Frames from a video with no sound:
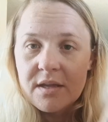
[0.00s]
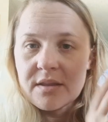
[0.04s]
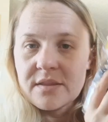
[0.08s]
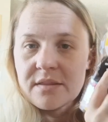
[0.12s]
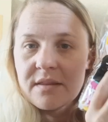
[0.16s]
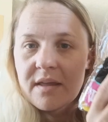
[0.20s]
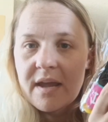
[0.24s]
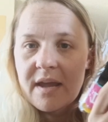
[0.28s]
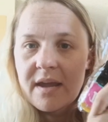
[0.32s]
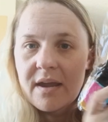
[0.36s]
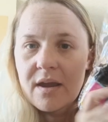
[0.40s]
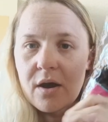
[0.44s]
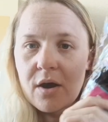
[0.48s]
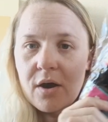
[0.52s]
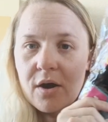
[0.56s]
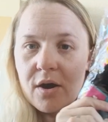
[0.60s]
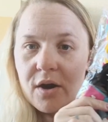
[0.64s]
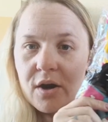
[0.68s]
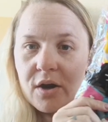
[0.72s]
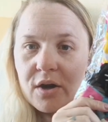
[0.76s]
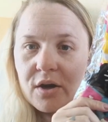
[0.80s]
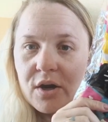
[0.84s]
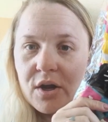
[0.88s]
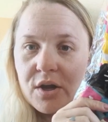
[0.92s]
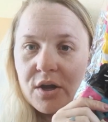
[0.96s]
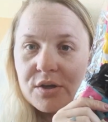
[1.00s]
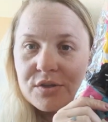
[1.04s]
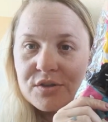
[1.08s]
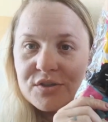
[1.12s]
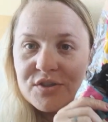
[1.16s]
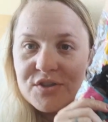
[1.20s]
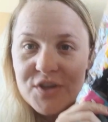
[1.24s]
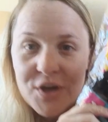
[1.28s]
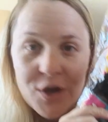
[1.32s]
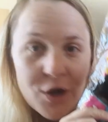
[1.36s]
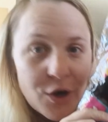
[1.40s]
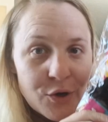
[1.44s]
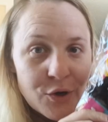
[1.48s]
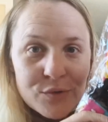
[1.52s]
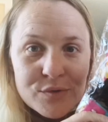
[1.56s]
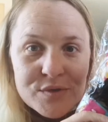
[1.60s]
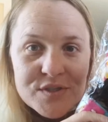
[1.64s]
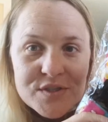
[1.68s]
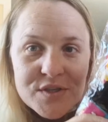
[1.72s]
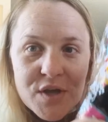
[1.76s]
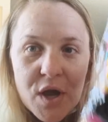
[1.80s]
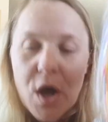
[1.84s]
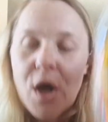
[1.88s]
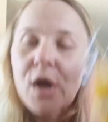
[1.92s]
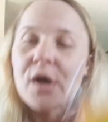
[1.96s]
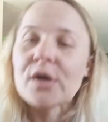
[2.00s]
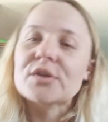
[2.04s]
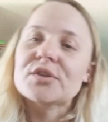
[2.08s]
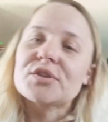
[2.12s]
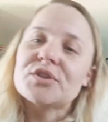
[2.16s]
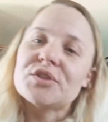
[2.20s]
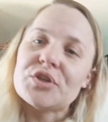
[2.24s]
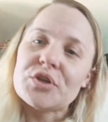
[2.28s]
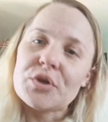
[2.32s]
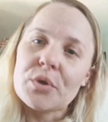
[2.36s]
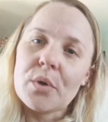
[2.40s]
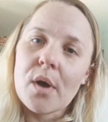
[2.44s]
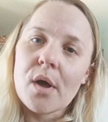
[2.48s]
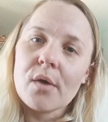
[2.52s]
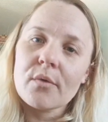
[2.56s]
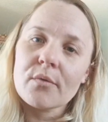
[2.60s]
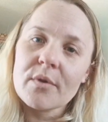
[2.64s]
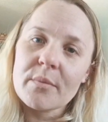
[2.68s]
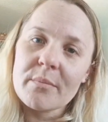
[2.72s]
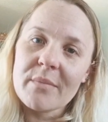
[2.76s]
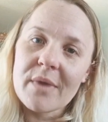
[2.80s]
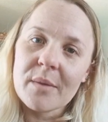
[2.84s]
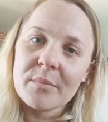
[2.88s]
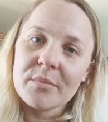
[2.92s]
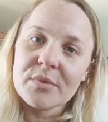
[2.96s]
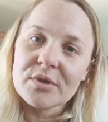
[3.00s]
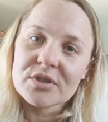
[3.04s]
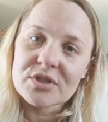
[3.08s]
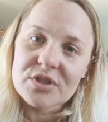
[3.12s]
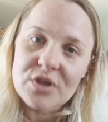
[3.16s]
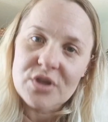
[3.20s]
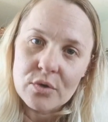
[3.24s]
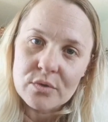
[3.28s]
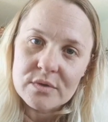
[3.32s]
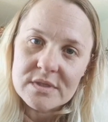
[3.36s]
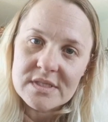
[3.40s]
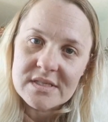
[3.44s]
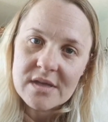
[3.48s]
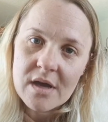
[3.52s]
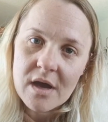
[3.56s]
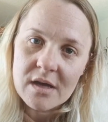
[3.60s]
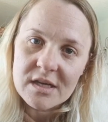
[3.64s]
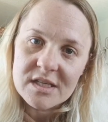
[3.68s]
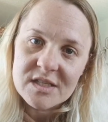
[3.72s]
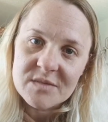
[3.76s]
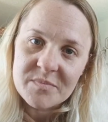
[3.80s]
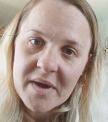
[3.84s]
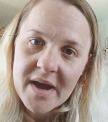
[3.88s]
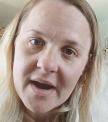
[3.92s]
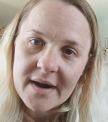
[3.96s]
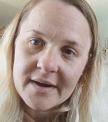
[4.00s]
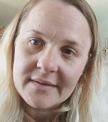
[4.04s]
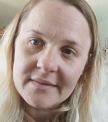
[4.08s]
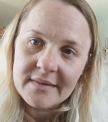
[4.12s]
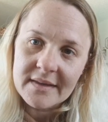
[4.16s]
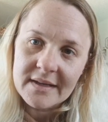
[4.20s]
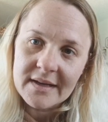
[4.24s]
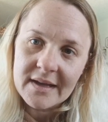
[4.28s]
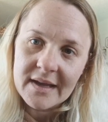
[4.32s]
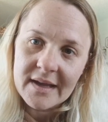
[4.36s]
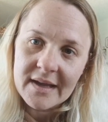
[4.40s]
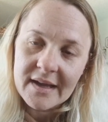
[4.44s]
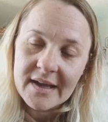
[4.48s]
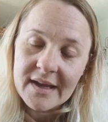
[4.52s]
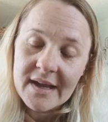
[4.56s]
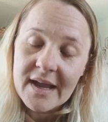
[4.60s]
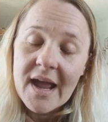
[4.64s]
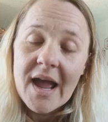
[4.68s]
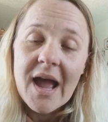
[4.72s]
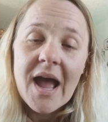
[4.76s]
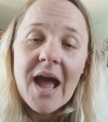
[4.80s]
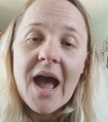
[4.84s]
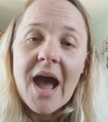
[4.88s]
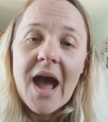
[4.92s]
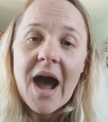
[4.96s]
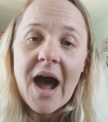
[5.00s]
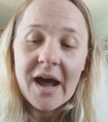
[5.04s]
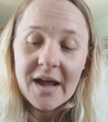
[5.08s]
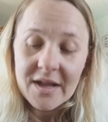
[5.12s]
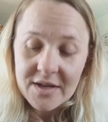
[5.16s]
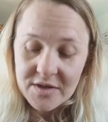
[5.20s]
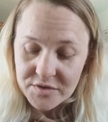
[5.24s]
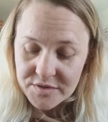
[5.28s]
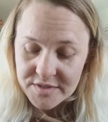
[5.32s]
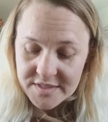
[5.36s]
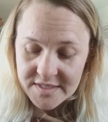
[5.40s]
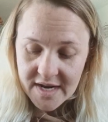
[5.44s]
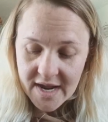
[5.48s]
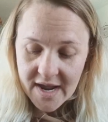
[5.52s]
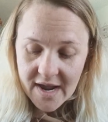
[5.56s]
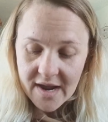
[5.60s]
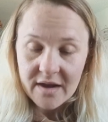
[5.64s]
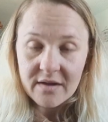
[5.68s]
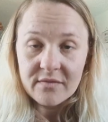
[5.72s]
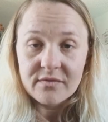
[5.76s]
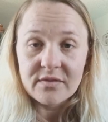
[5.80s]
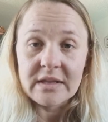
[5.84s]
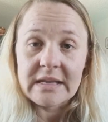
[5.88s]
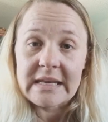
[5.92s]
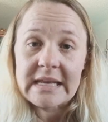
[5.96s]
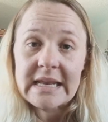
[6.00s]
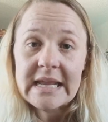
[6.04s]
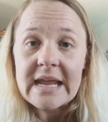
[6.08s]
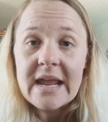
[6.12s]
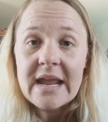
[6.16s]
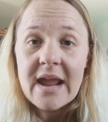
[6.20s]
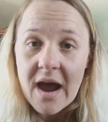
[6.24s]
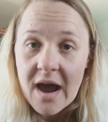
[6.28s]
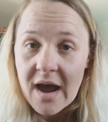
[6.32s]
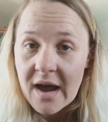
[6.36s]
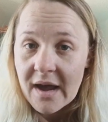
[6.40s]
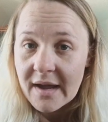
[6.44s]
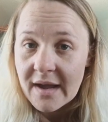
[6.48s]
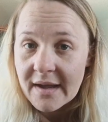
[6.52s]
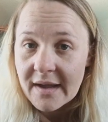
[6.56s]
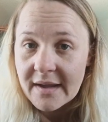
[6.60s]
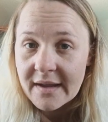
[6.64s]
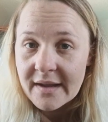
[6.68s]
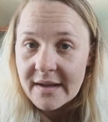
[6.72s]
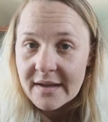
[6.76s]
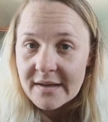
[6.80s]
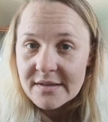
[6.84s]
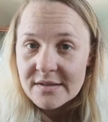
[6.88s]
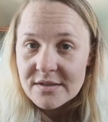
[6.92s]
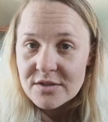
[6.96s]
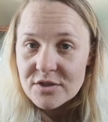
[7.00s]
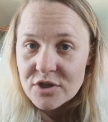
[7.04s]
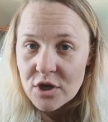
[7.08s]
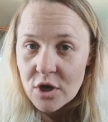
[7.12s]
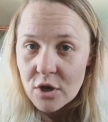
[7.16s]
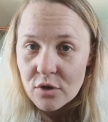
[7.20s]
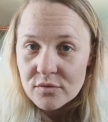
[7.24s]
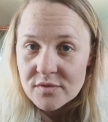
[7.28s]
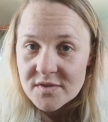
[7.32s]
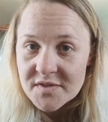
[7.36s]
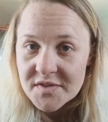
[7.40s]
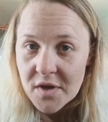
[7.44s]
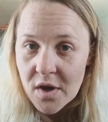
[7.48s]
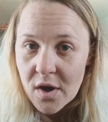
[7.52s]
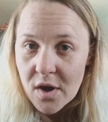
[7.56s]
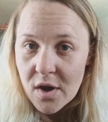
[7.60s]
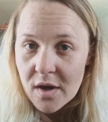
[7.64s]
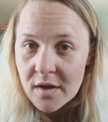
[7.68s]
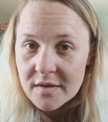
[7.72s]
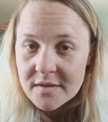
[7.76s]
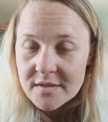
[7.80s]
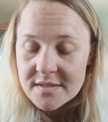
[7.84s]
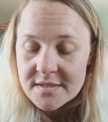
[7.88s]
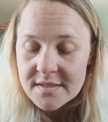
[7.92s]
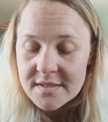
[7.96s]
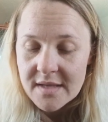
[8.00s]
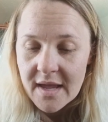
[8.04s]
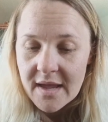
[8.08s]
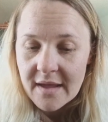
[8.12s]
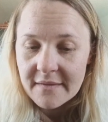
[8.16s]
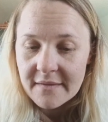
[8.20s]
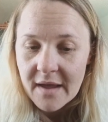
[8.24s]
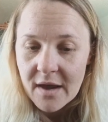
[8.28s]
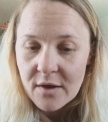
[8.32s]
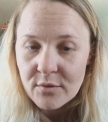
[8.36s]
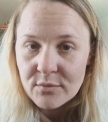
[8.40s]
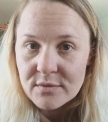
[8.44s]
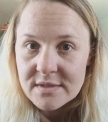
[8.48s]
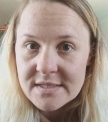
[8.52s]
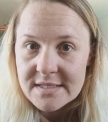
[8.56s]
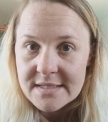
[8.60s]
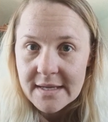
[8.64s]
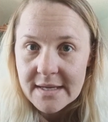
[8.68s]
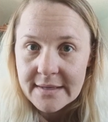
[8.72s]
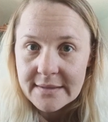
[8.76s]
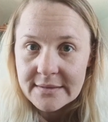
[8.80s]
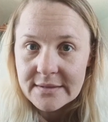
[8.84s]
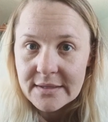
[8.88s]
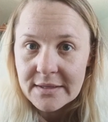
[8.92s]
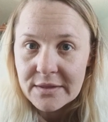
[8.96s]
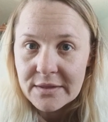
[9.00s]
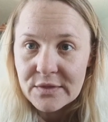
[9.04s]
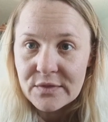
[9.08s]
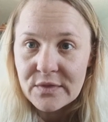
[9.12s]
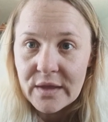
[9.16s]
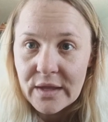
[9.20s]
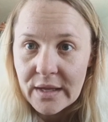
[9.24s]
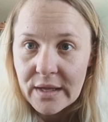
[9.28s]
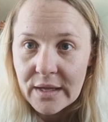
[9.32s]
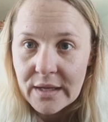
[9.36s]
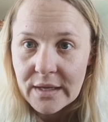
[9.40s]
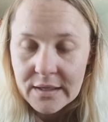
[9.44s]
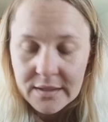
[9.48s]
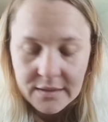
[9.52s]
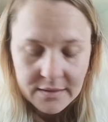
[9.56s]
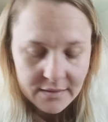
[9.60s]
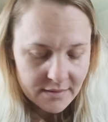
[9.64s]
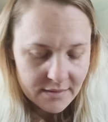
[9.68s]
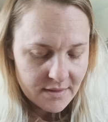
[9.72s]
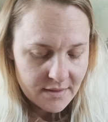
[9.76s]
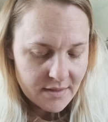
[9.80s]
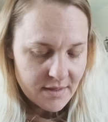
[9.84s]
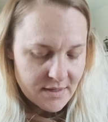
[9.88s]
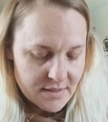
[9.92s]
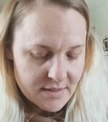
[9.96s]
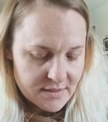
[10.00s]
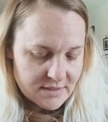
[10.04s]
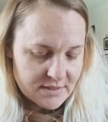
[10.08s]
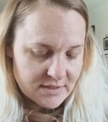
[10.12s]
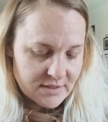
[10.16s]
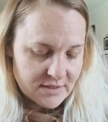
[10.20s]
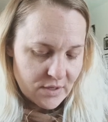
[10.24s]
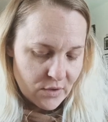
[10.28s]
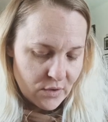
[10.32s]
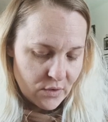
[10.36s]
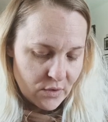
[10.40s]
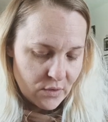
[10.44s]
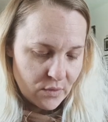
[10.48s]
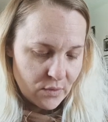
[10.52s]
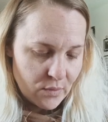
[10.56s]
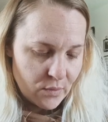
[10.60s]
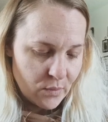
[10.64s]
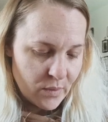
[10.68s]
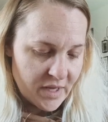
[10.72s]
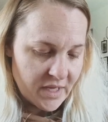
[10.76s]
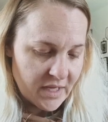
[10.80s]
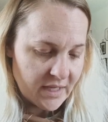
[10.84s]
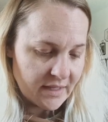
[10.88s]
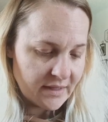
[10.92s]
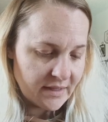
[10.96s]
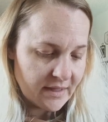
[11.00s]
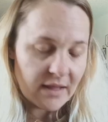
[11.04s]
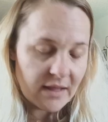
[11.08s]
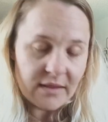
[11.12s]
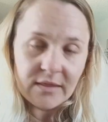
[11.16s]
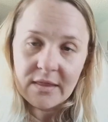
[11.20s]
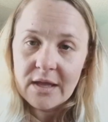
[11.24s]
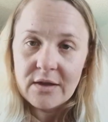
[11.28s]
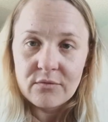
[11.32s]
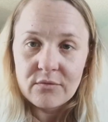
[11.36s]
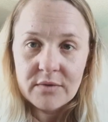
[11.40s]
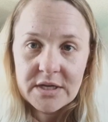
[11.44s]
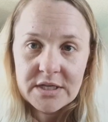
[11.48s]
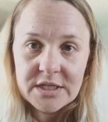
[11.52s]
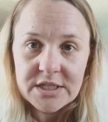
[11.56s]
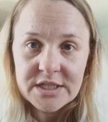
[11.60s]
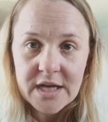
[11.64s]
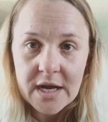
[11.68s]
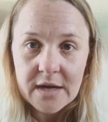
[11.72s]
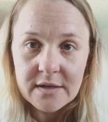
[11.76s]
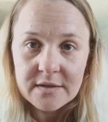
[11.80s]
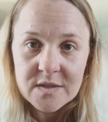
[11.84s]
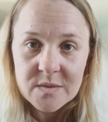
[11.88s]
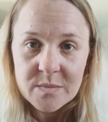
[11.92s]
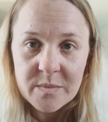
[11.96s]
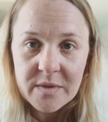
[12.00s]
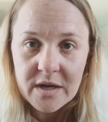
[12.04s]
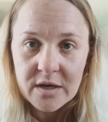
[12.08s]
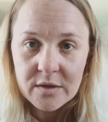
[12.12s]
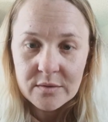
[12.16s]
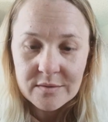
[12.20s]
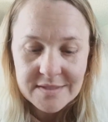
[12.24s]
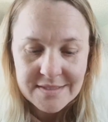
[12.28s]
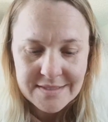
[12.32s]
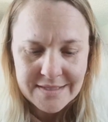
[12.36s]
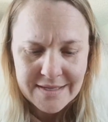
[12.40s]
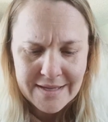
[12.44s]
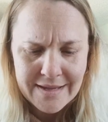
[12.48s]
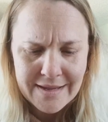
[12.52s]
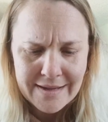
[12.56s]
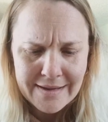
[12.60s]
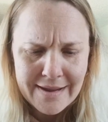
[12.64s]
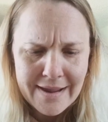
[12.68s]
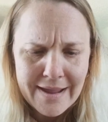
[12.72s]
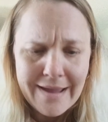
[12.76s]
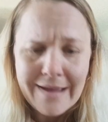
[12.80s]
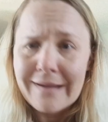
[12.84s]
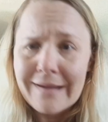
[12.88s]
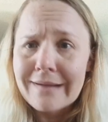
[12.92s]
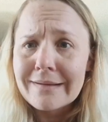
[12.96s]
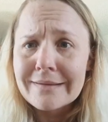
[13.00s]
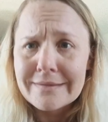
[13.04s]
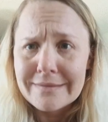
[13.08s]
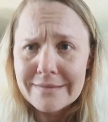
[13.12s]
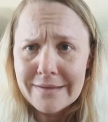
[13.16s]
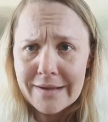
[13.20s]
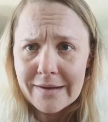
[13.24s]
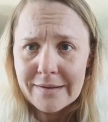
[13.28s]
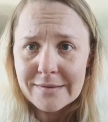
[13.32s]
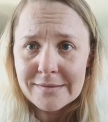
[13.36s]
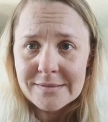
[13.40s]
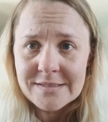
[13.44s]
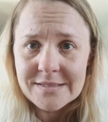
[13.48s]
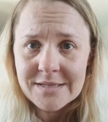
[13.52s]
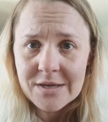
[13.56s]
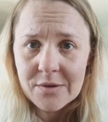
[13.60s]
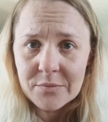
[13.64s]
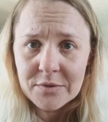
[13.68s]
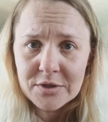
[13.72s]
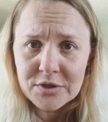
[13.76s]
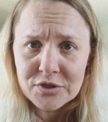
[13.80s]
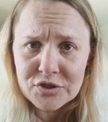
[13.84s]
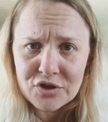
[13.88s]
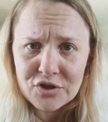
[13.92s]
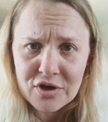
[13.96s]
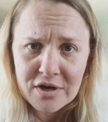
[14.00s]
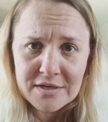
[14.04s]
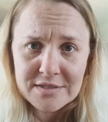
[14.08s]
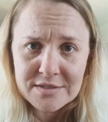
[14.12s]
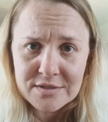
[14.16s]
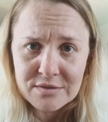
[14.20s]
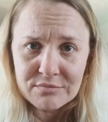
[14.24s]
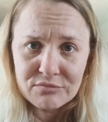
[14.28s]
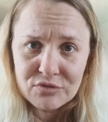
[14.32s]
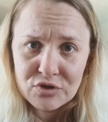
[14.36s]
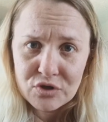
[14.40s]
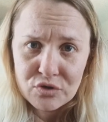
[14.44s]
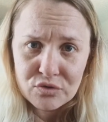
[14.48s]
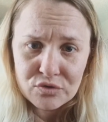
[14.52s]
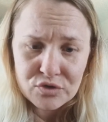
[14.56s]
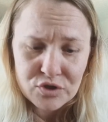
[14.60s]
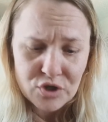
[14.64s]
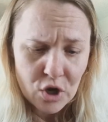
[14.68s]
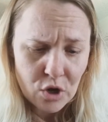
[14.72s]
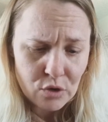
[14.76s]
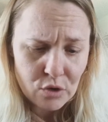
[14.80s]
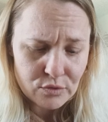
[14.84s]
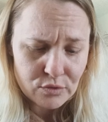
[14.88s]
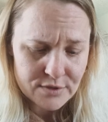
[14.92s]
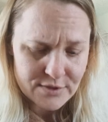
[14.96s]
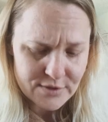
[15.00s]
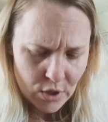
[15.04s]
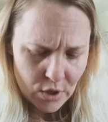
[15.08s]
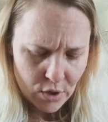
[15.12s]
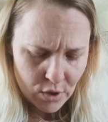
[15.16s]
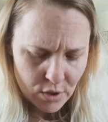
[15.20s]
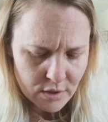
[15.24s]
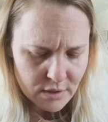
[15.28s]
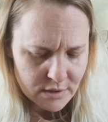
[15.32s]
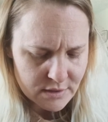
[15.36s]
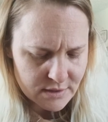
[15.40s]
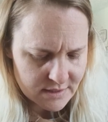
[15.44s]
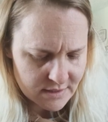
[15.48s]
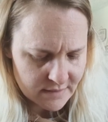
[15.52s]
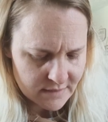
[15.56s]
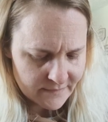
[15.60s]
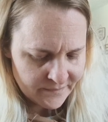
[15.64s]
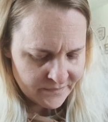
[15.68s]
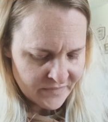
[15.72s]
They are toe socks. Do you all remember toe socks back in the day? I used to have the knee-high toe socks, and that was like the thing. So when they reached out to me, I was like, heck yes, I want to try some new toe socks.